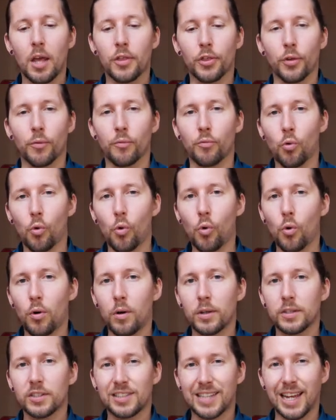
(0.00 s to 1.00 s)
The raw
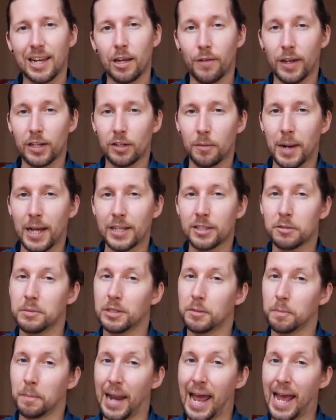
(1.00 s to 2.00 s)
state of ectoplasm
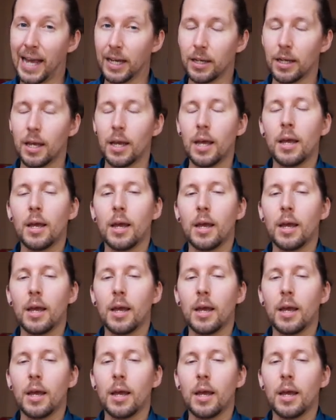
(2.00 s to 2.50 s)
is black,